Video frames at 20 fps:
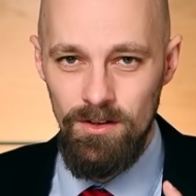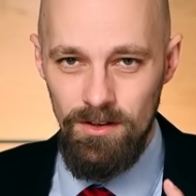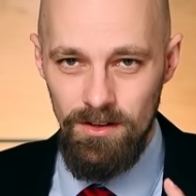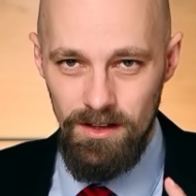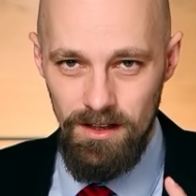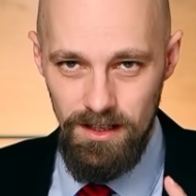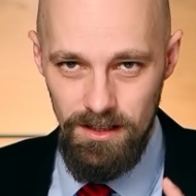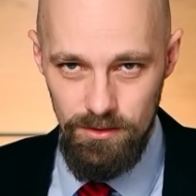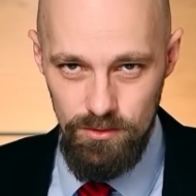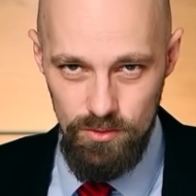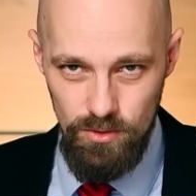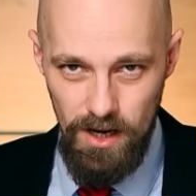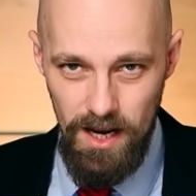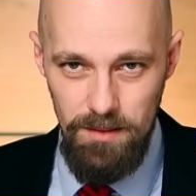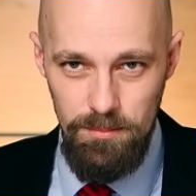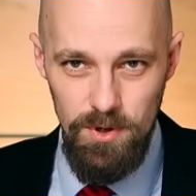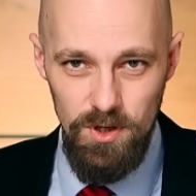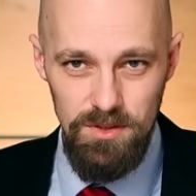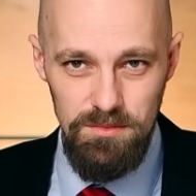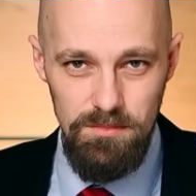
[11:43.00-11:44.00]
In
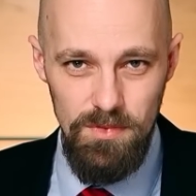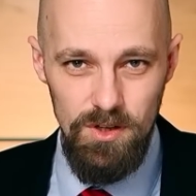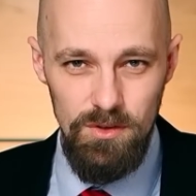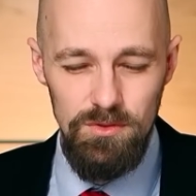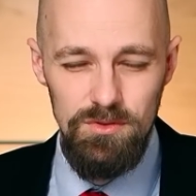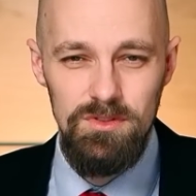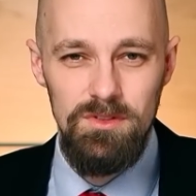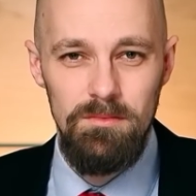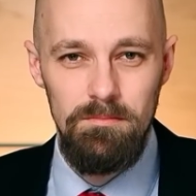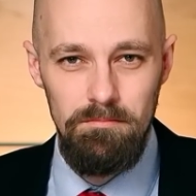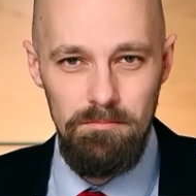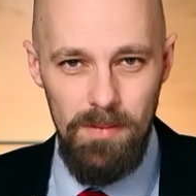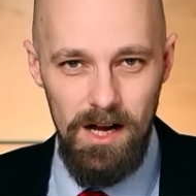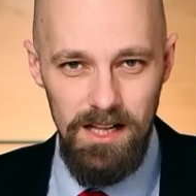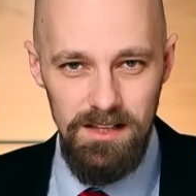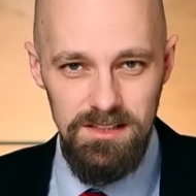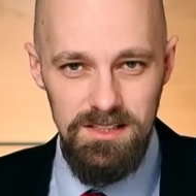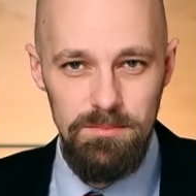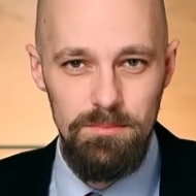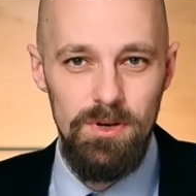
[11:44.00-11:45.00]
tripod mode,
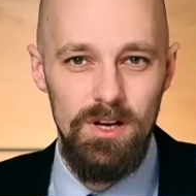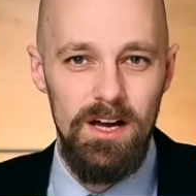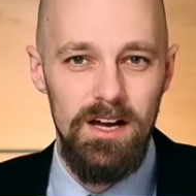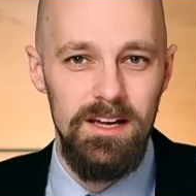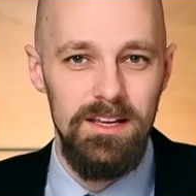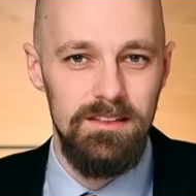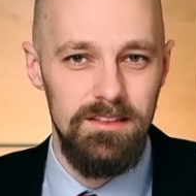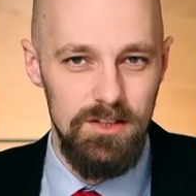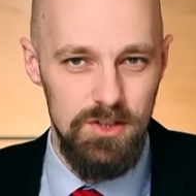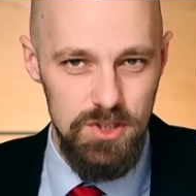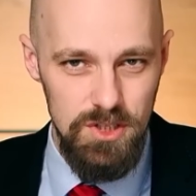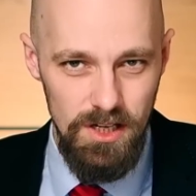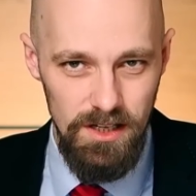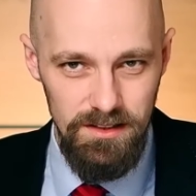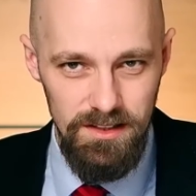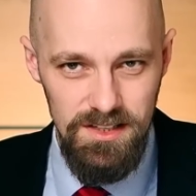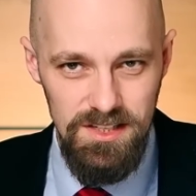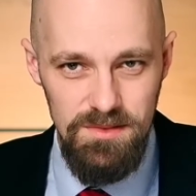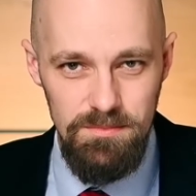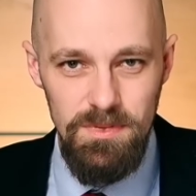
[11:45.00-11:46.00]
multiply the
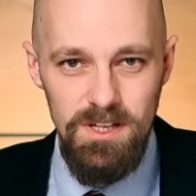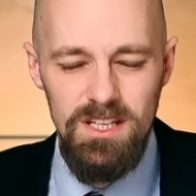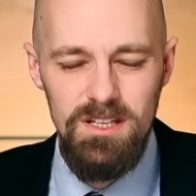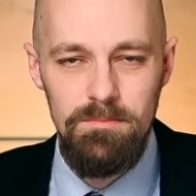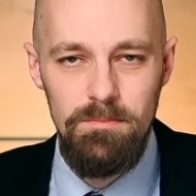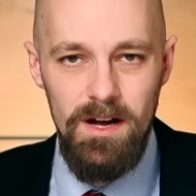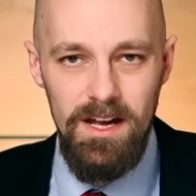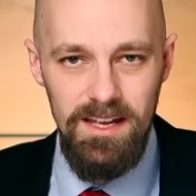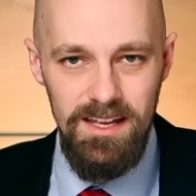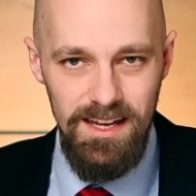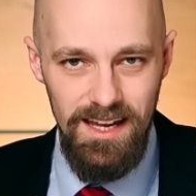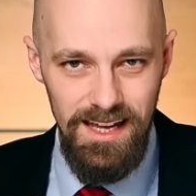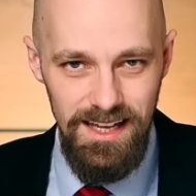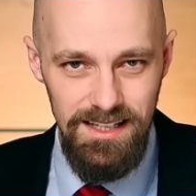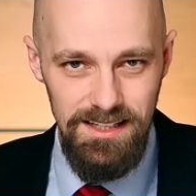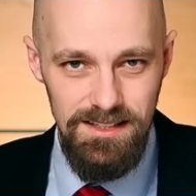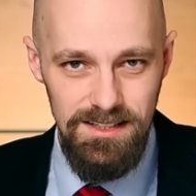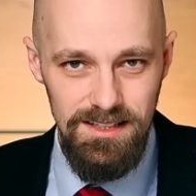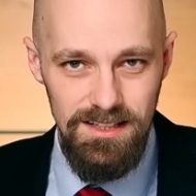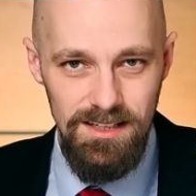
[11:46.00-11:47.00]
shutter speed by
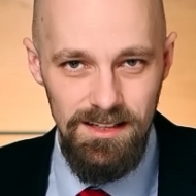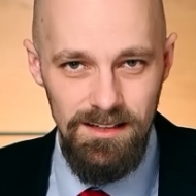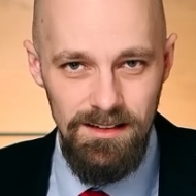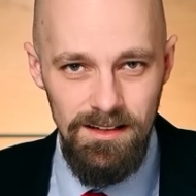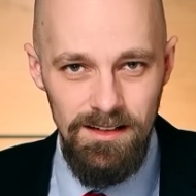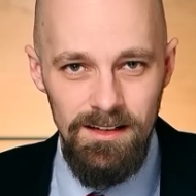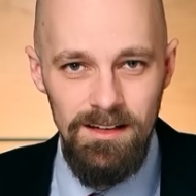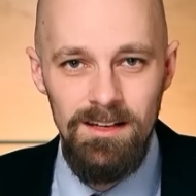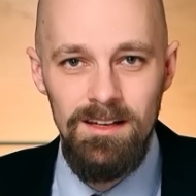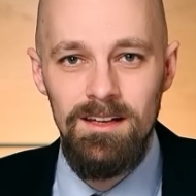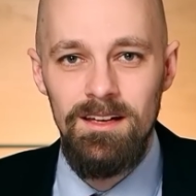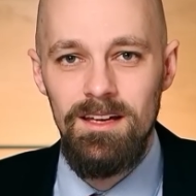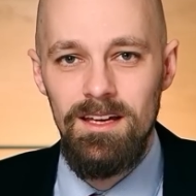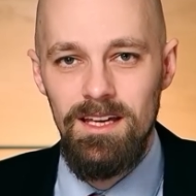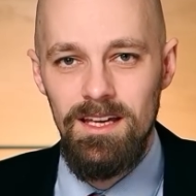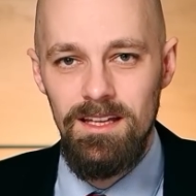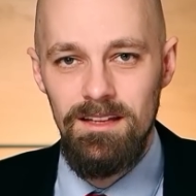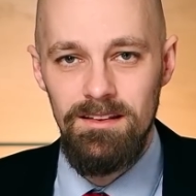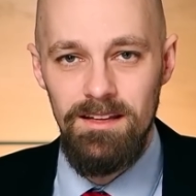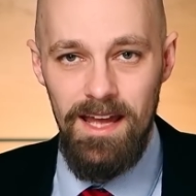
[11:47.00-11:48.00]
8.
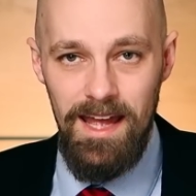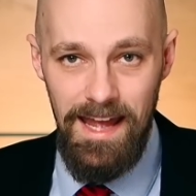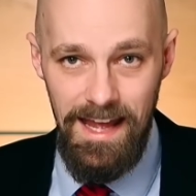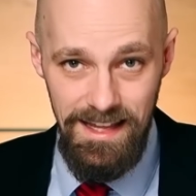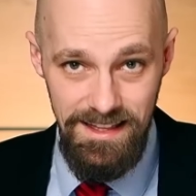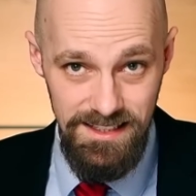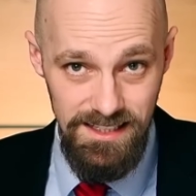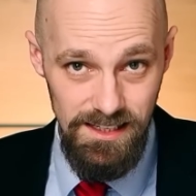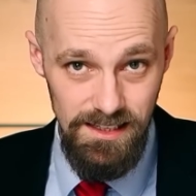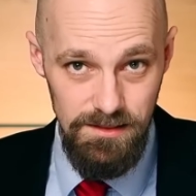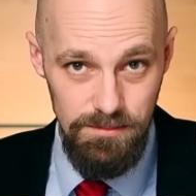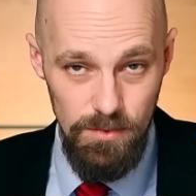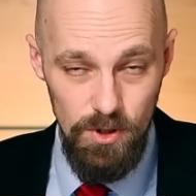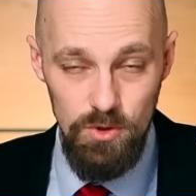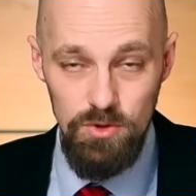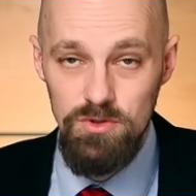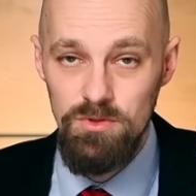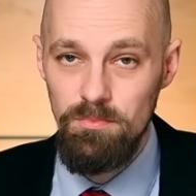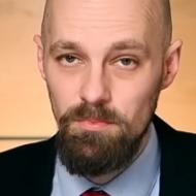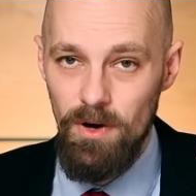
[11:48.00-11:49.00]
In handheld
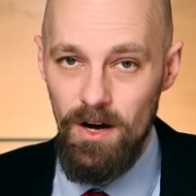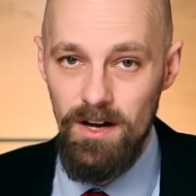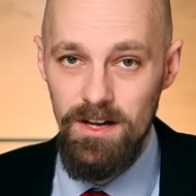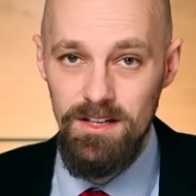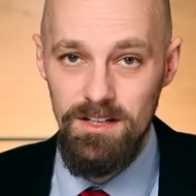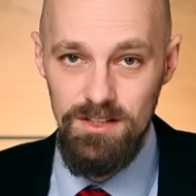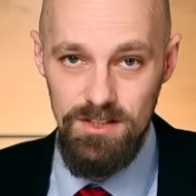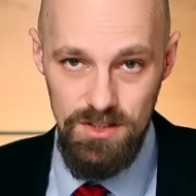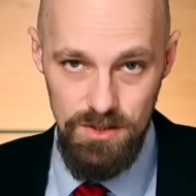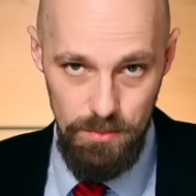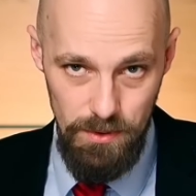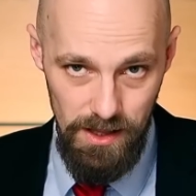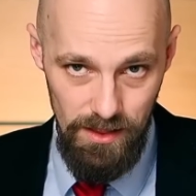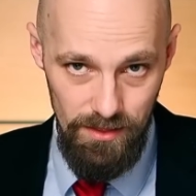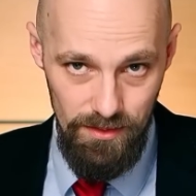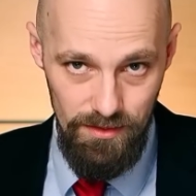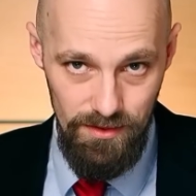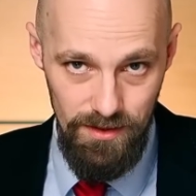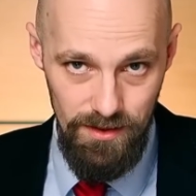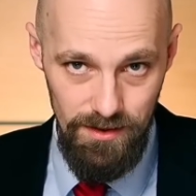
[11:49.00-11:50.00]
mode by
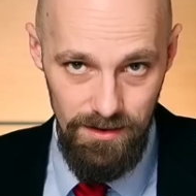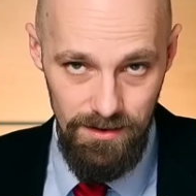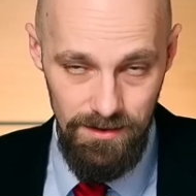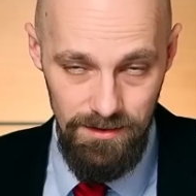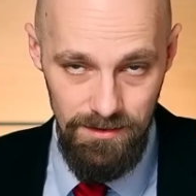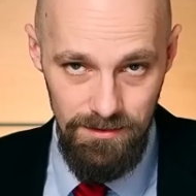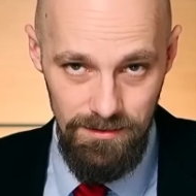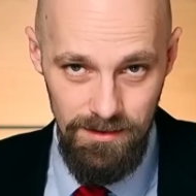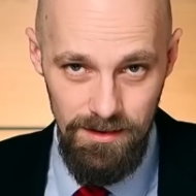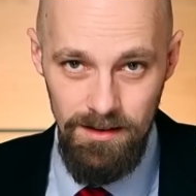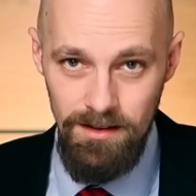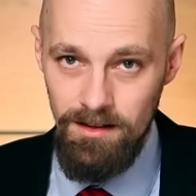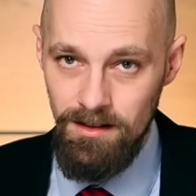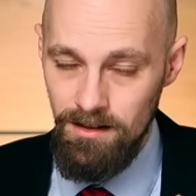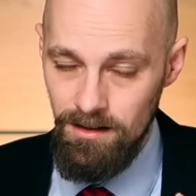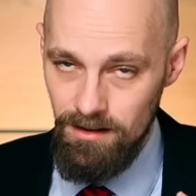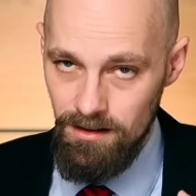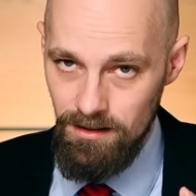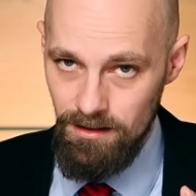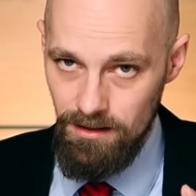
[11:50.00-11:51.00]
12.
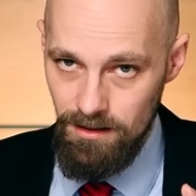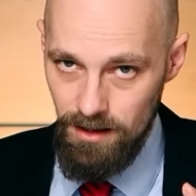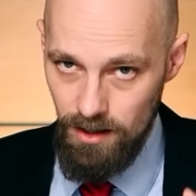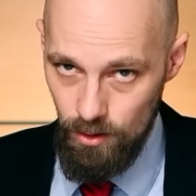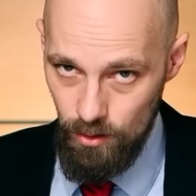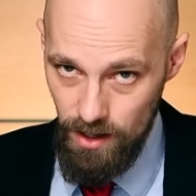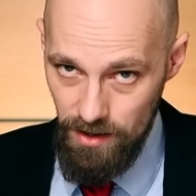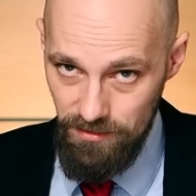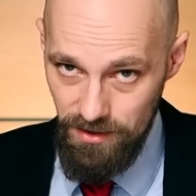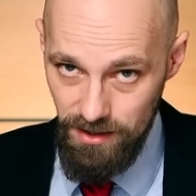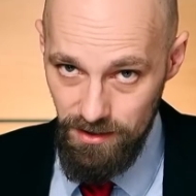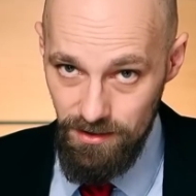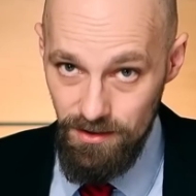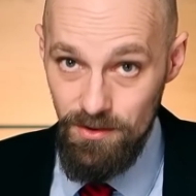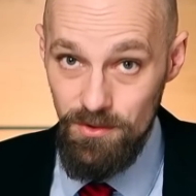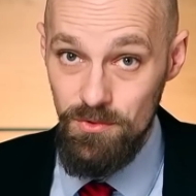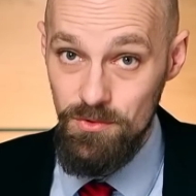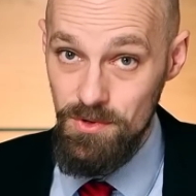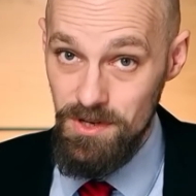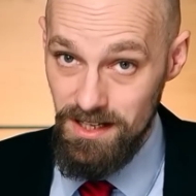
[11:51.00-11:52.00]
However,
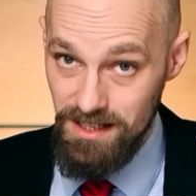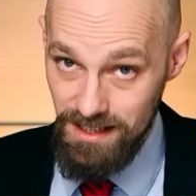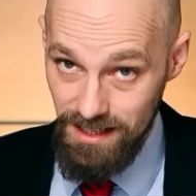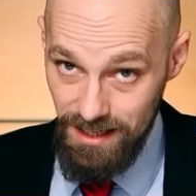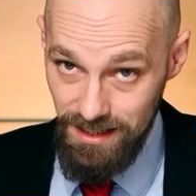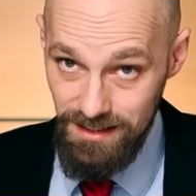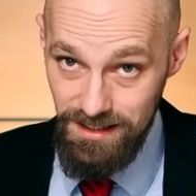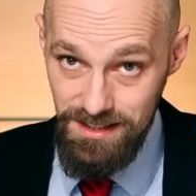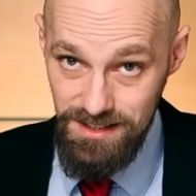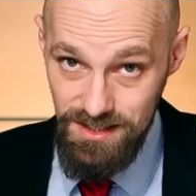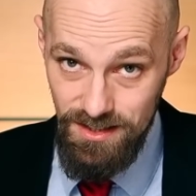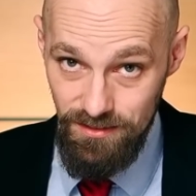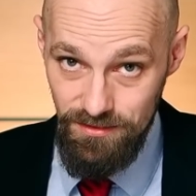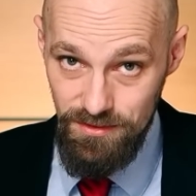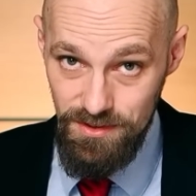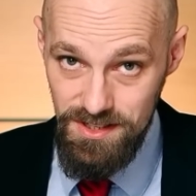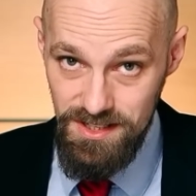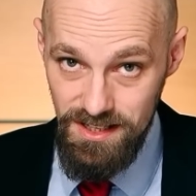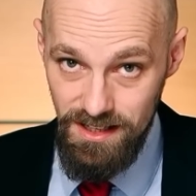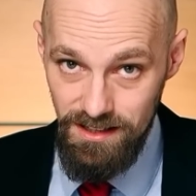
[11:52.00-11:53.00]
regardless of
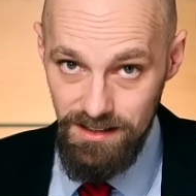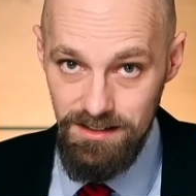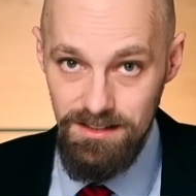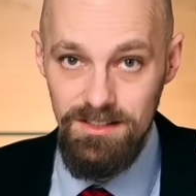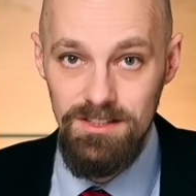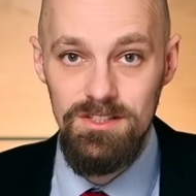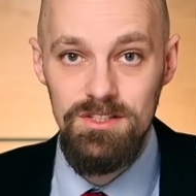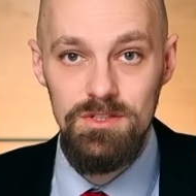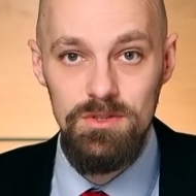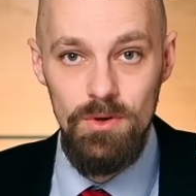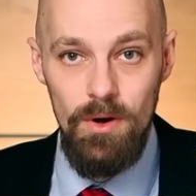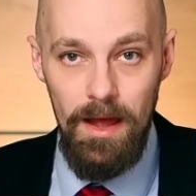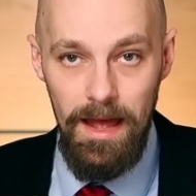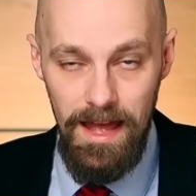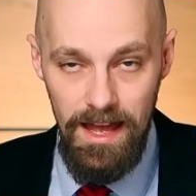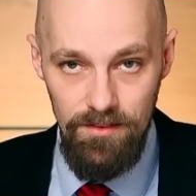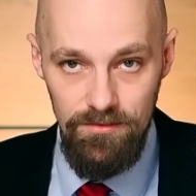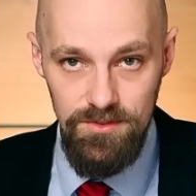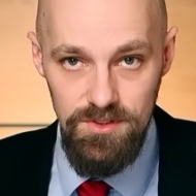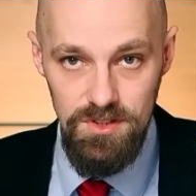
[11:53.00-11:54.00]
result, you
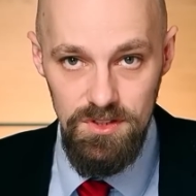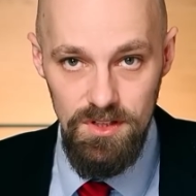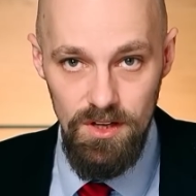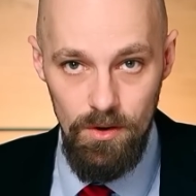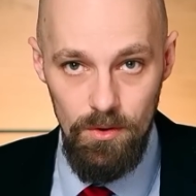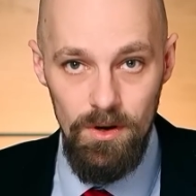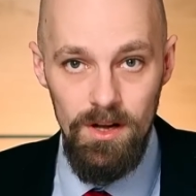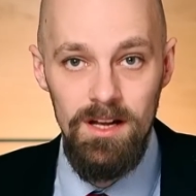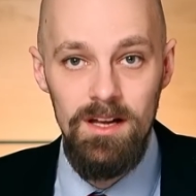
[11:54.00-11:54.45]
have to know